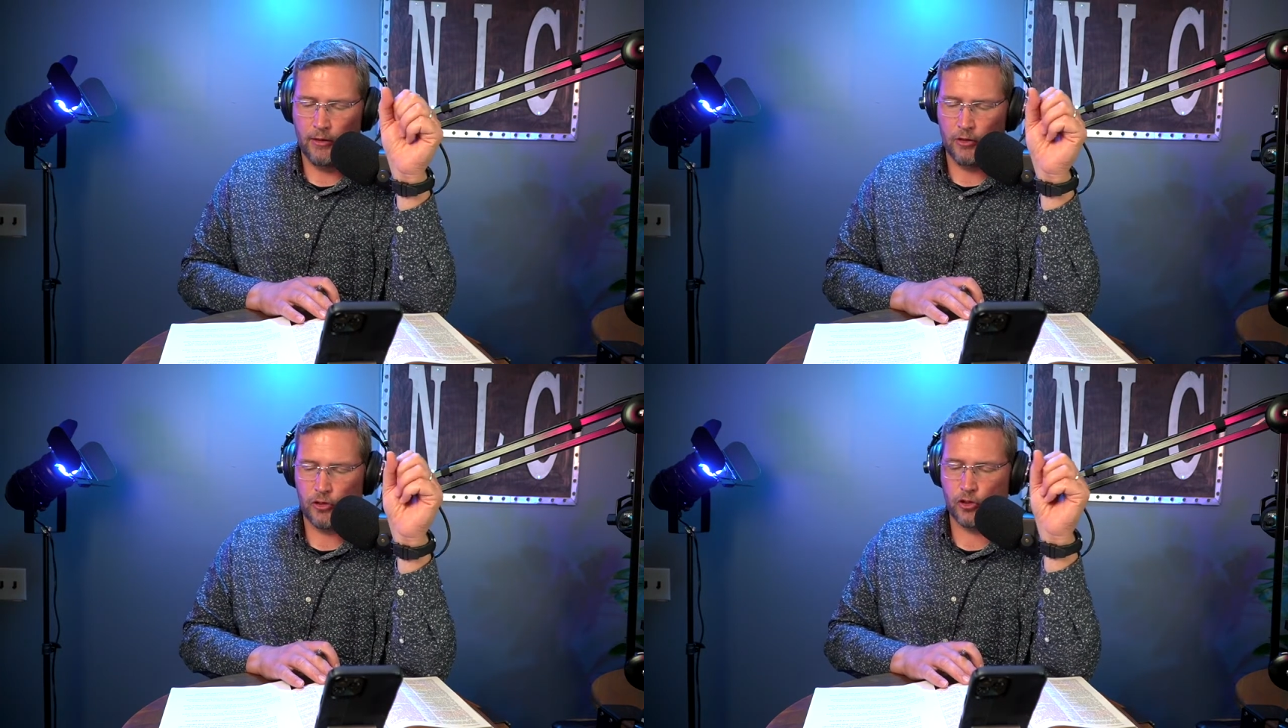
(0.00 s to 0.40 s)

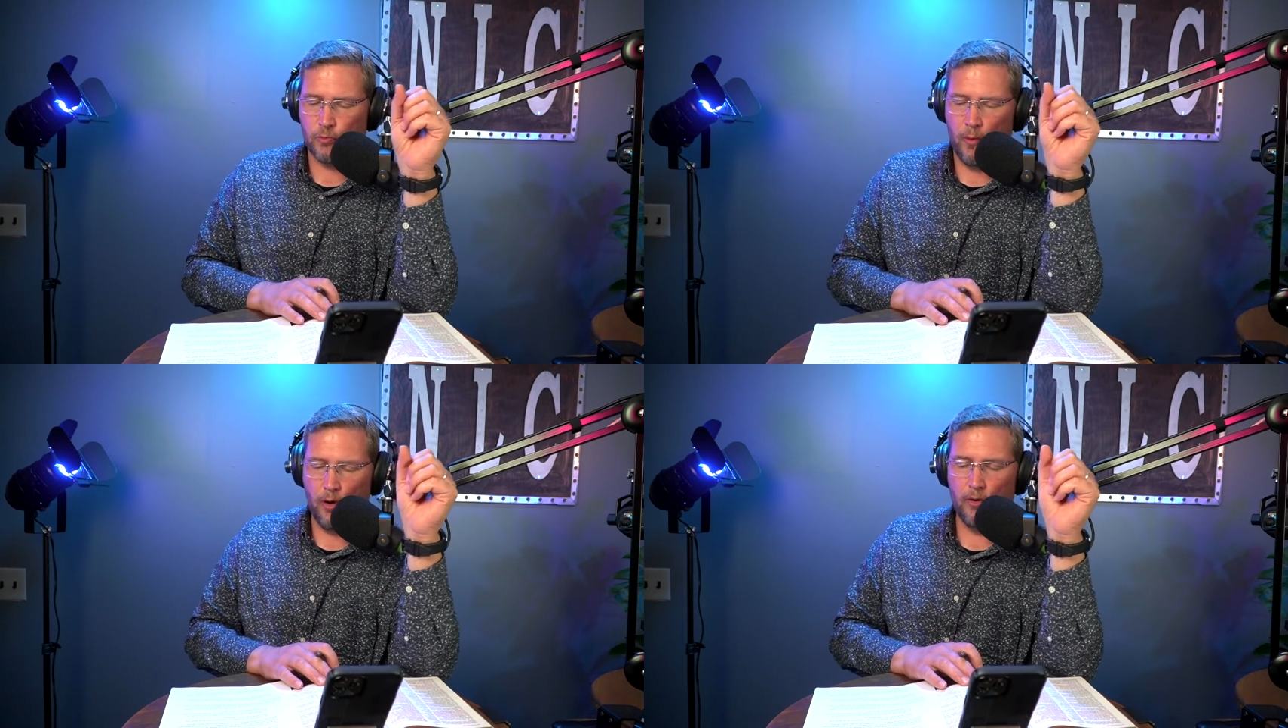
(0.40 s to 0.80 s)
To
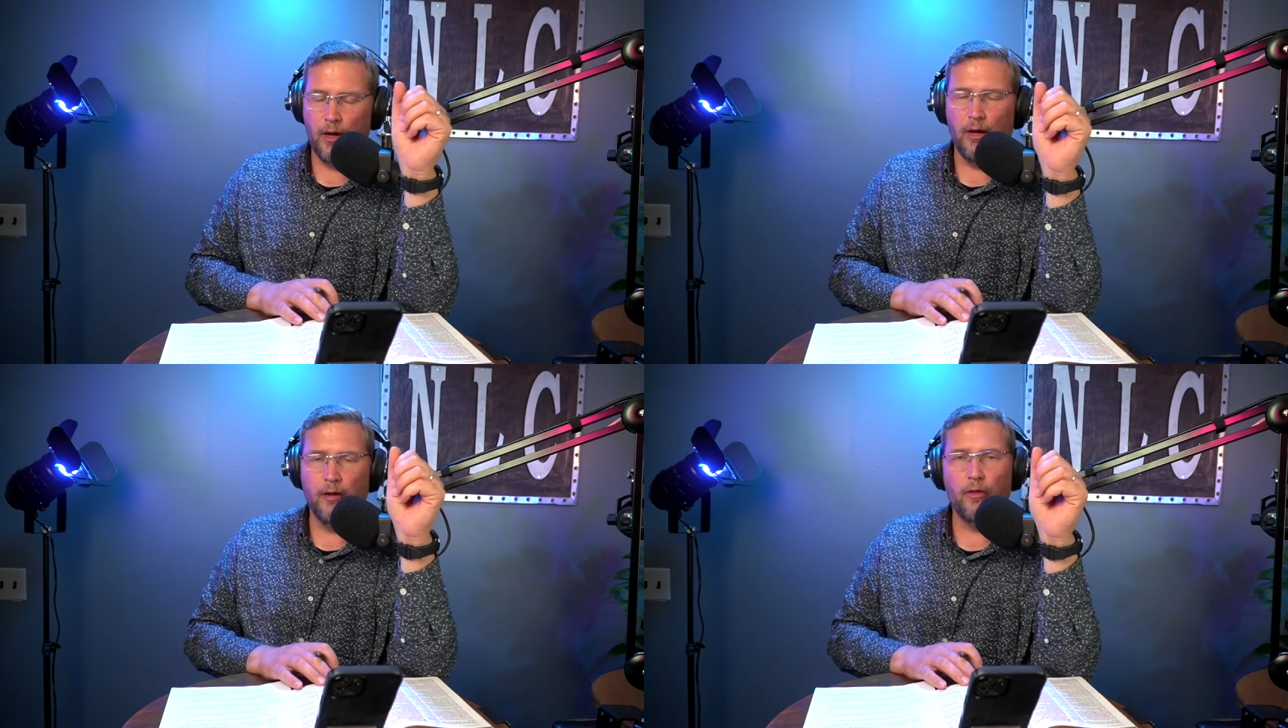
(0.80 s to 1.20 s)

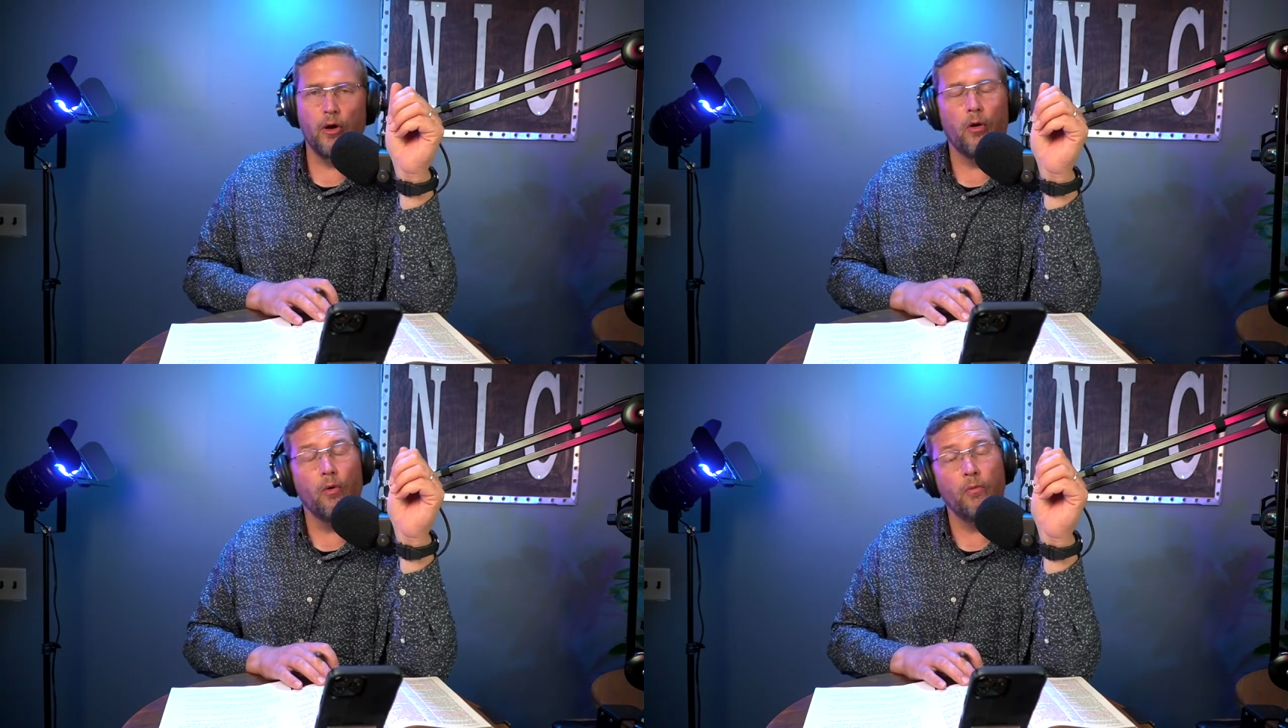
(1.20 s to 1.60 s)
Smyrna,
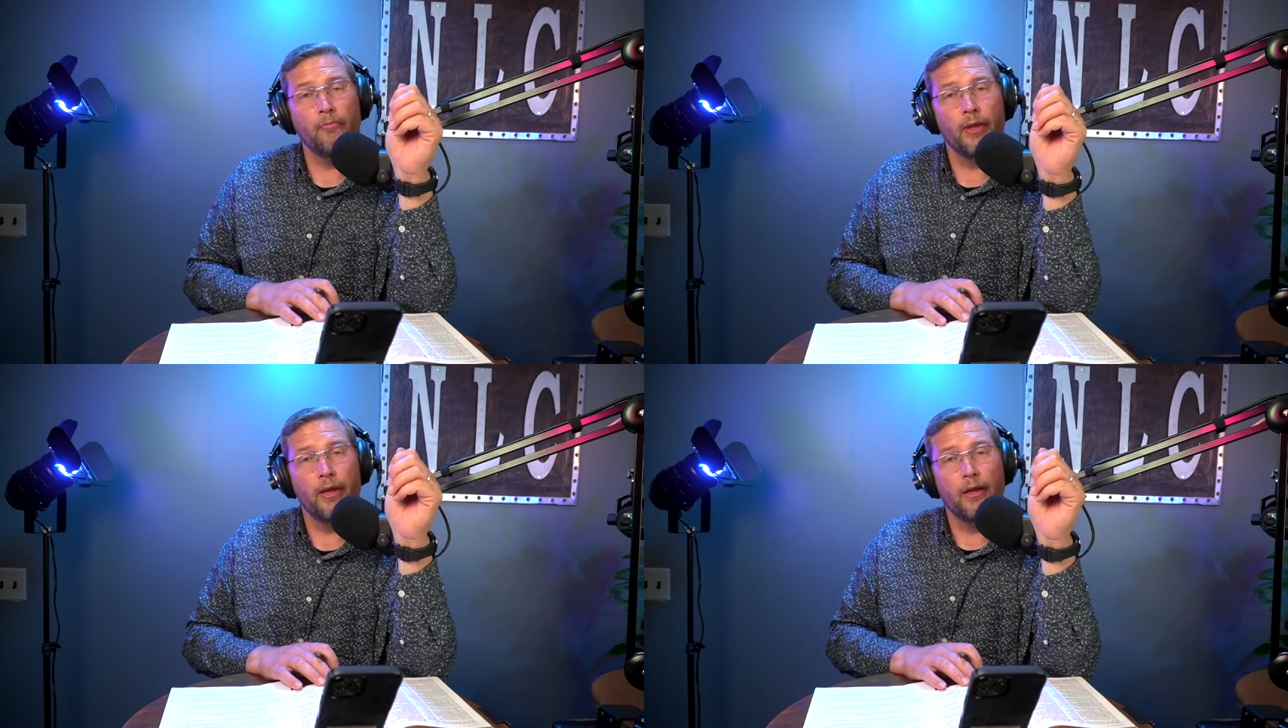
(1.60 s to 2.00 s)
though,
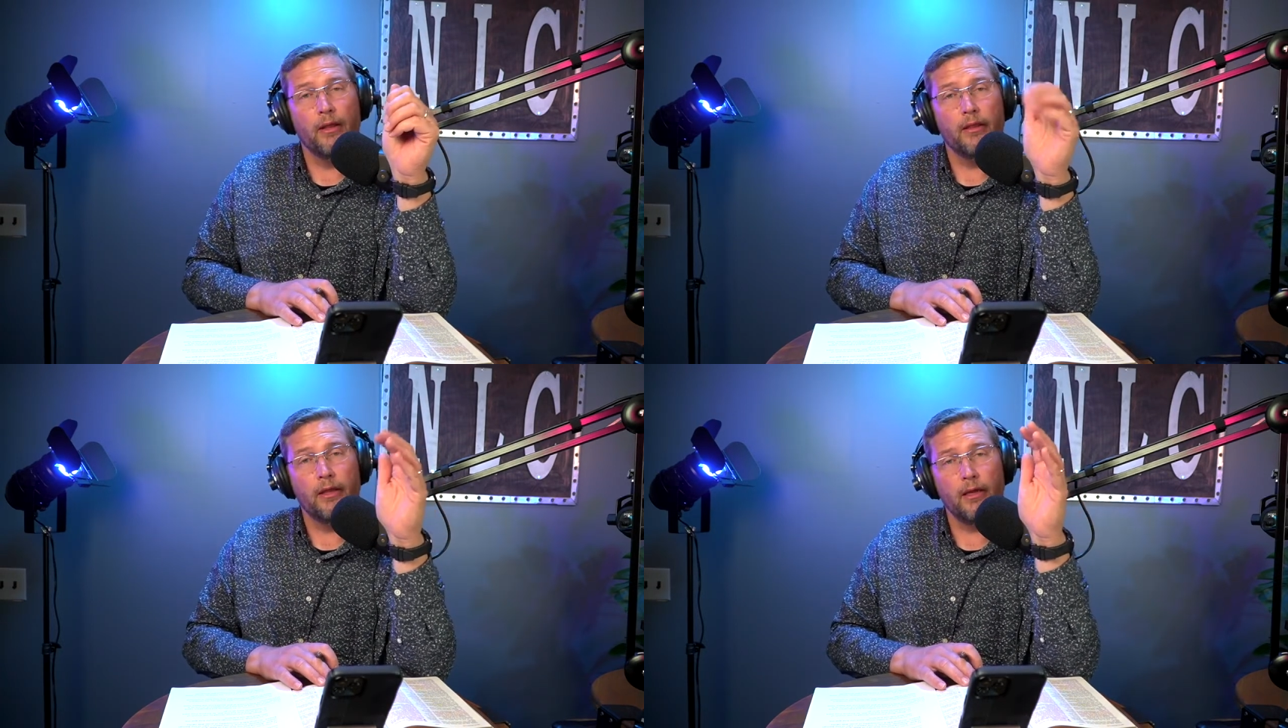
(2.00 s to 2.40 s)

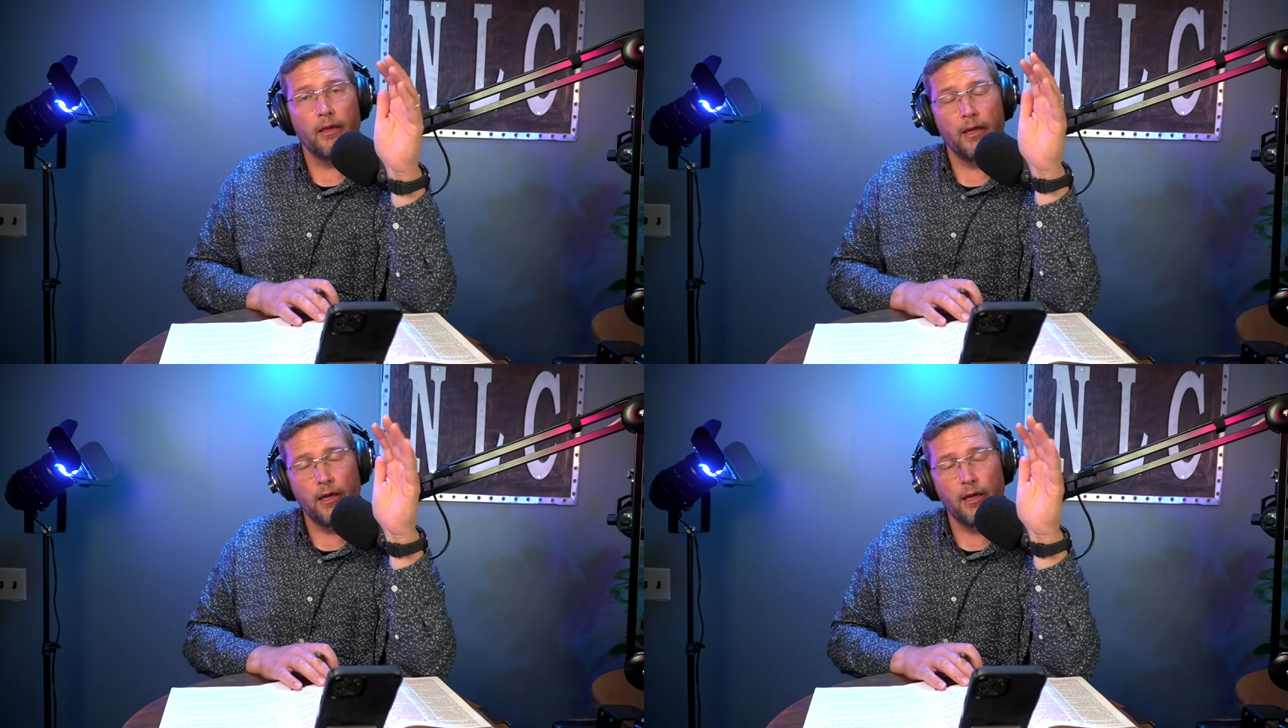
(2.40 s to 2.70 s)
the